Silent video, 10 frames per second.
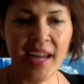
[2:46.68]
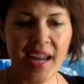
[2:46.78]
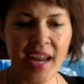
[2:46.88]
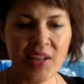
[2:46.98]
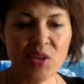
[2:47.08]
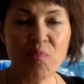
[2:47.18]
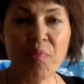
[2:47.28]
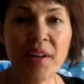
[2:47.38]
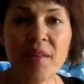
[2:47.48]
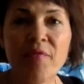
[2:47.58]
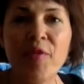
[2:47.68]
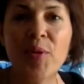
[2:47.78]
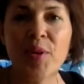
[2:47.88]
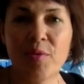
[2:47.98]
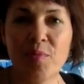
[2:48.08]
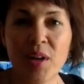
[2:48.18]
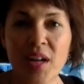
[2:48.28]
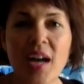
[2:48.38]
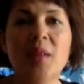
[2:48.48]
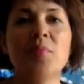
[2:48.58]
and to bring forth what
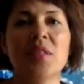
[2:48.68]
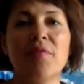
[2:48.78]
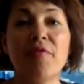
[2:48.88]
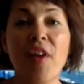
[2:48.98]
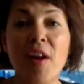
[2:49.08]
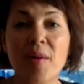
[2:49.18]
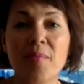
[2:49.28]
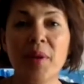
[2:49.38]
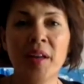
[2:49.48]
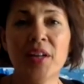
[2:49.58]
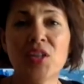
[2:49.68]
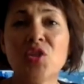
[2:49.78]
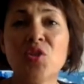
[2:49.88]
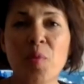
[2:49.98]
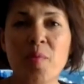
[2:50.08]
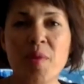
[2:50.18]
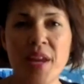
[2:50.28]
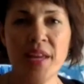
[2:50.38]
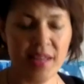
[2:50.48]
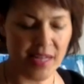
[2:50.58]
comes from a super
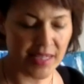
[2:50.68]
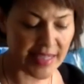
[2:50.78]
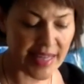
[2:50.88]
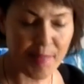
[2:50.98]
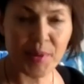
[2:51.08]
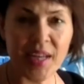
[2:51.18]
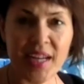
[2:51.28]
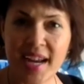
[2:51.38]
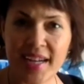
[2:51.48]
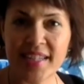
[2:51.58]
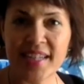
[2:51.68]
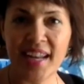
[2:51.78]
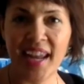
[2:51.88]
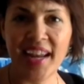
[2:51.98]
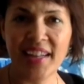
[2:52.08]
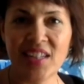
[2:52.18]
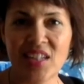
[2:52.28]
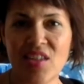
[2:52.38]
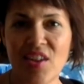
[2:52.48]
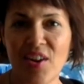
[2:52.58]
being that is deeply connected
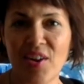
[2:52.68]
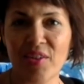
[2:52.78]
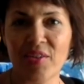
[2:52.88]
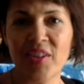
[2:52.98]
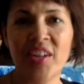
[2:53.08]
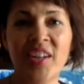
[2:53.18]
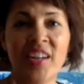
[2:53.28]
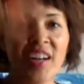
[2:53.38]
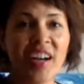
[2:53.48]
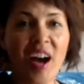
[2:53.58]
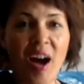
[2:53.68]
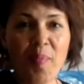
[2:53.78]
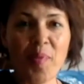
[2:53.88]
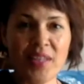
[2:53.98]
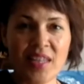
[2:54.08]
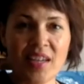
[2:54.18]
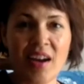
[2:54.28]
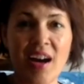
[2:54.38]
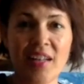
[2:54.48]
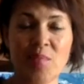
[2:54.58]
into the earth, up into the
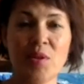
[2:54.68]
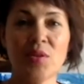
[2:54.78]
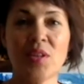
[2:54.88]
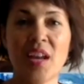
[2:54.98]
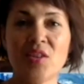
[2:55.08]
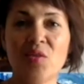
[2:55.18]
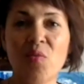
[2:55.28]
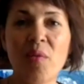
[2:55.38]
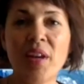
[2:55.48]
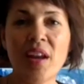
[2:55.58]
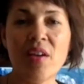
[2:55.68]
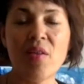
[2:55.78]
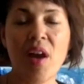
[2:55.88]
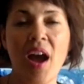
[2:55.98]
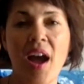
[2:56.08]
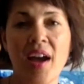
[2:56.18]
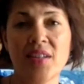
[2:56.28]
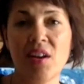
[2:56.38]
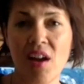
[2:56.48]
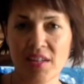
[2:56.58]
cosmos, into what we know
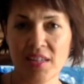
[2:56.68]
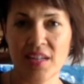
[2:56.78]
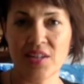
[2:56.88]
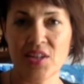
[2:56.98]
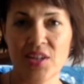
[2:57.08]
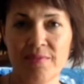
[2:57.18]
as our heart center.